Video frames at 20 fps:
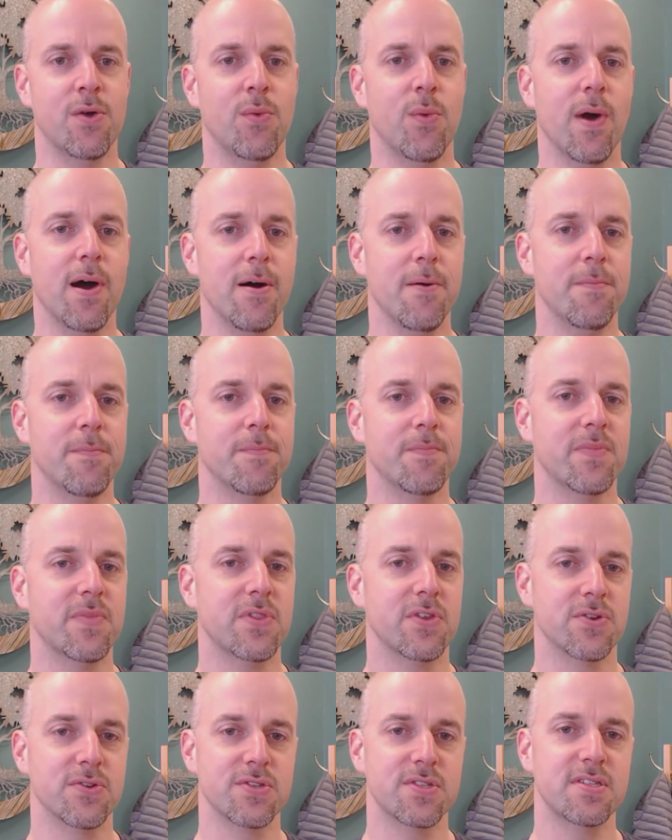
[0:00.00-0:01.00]
Well,
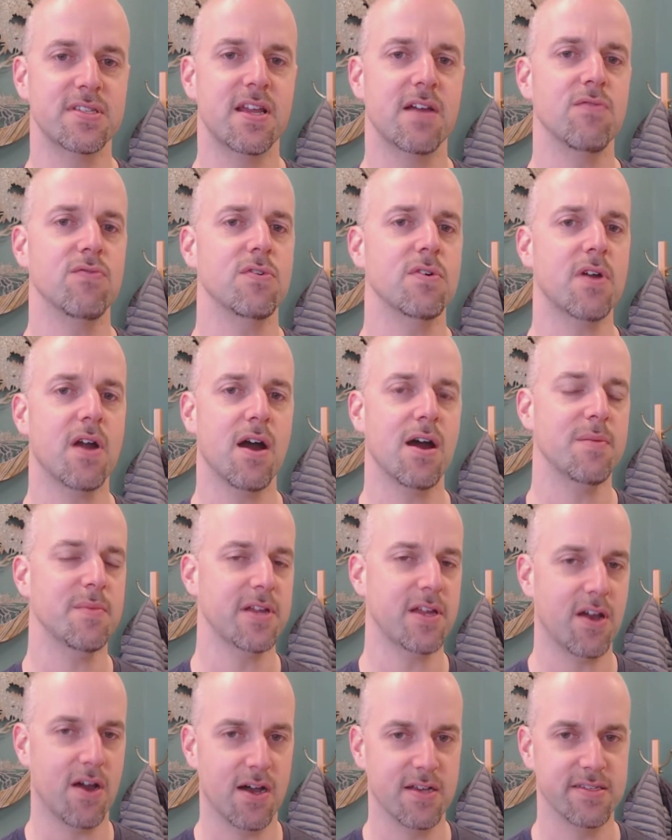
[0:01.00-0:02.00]
there are several
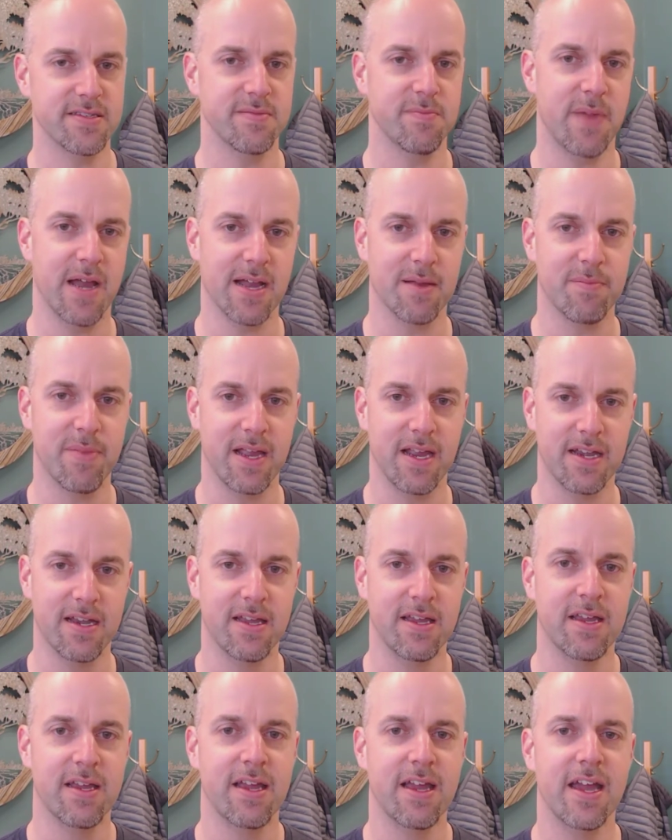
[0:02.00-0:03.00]
common causes of back
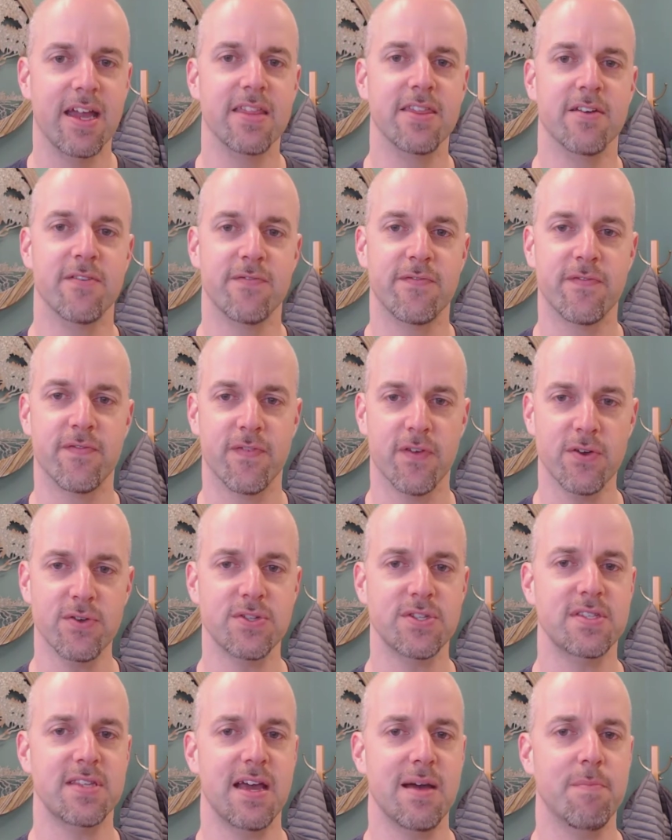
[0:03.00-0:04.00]
pain, and the
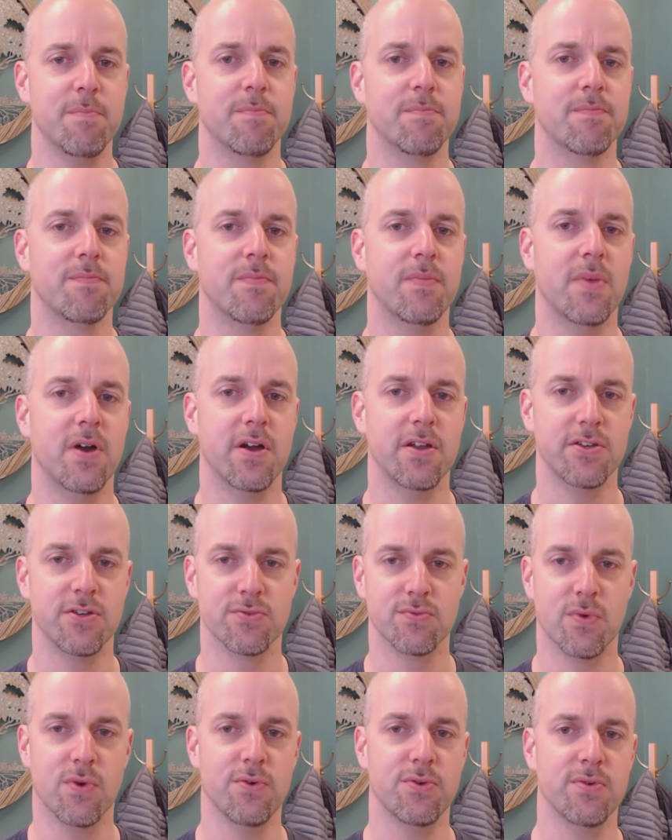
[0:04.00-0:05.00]
first step on
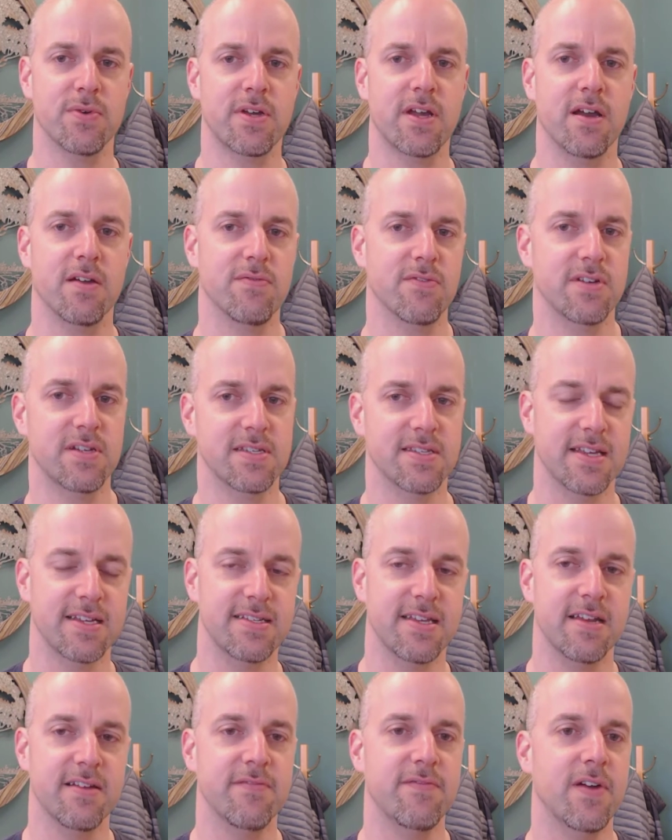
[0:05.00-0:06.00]
your road to recovery is
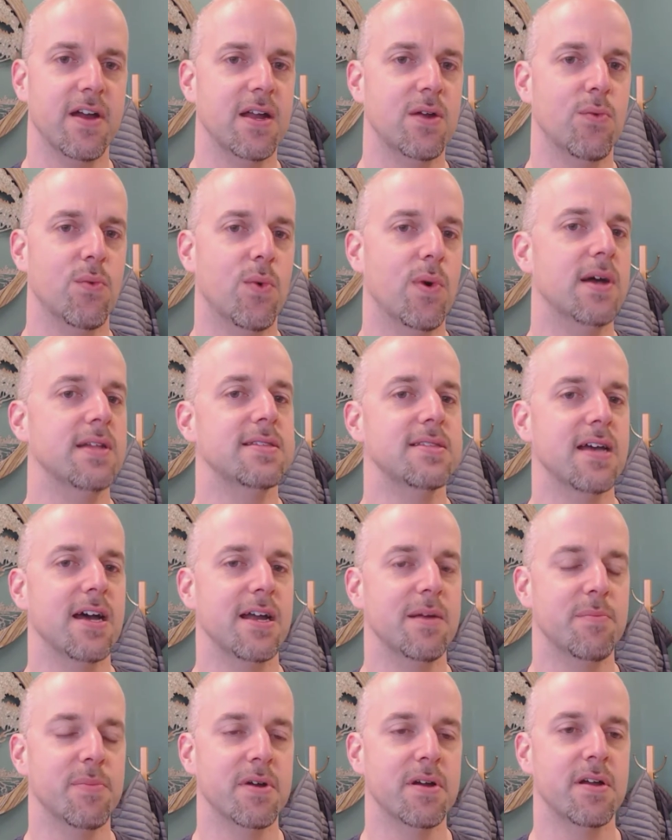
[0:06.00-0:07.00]
identifying what
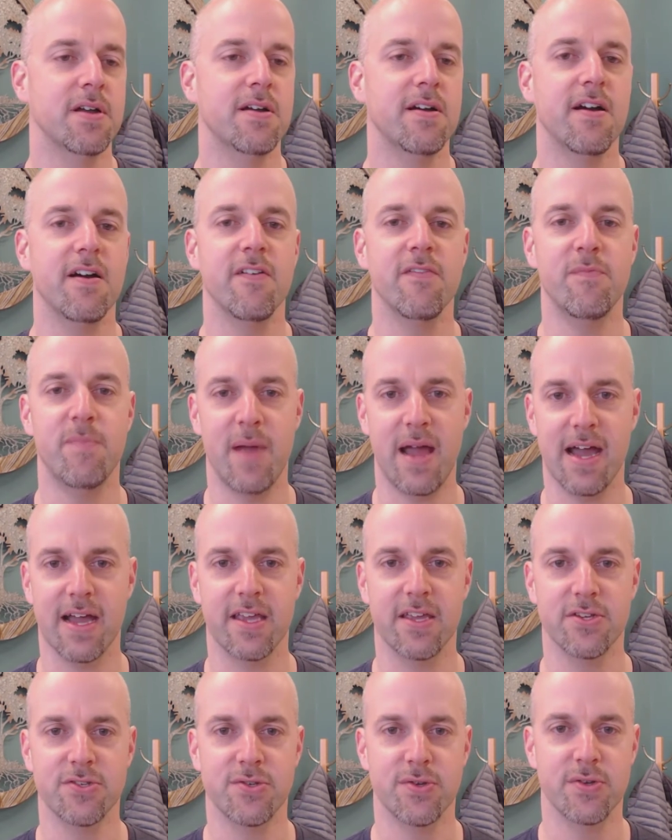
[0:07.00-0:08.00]
type of
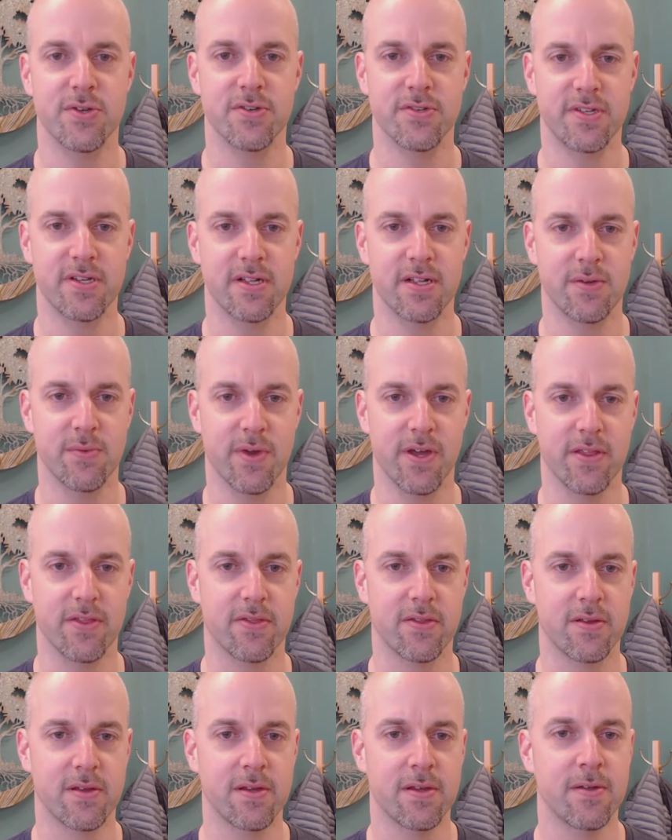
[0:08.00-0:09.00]
back issue you're dealing
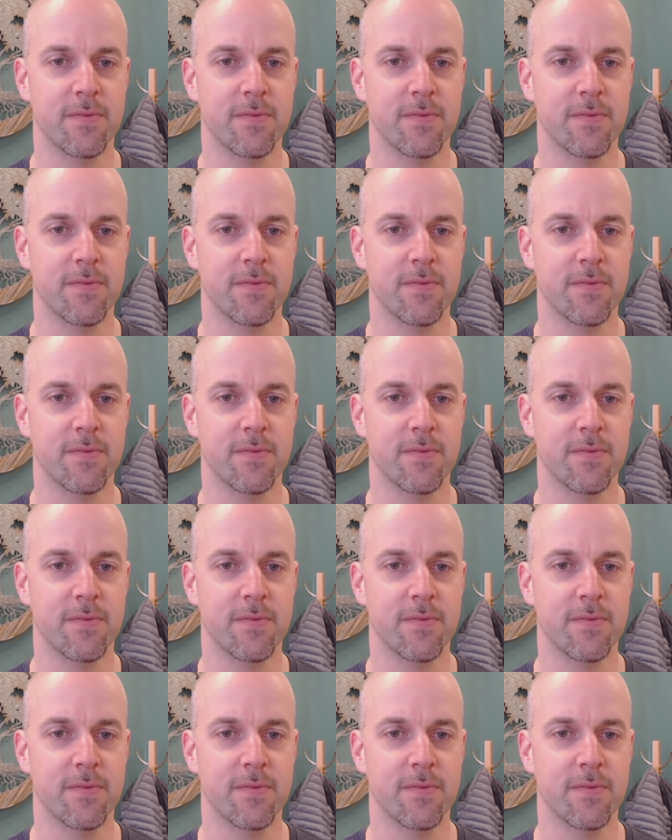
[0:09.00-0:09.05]
with.